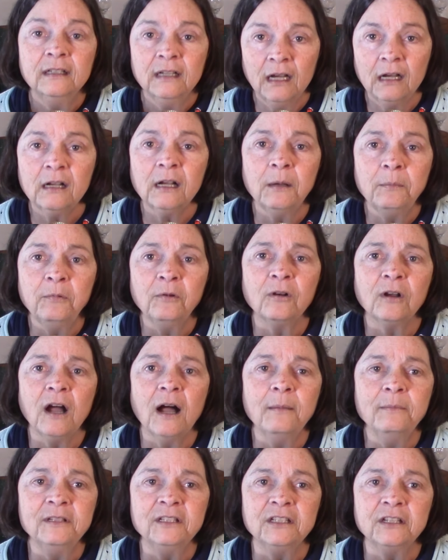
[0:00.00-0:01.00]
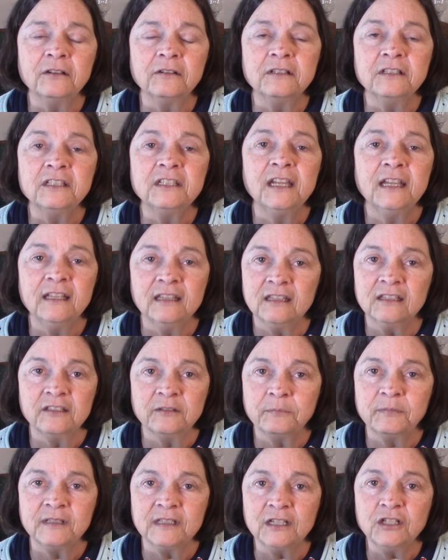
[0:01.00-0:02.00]
A couple commentaries take this
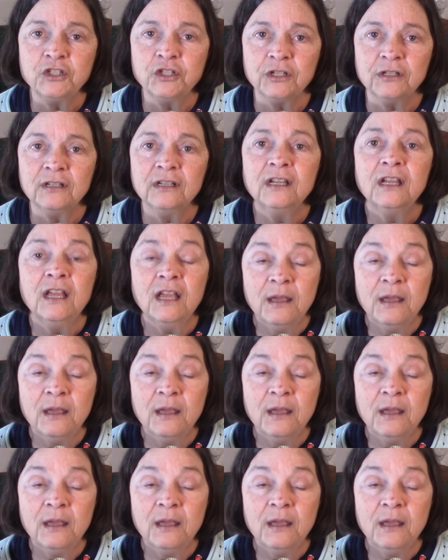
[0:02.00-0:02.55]
position,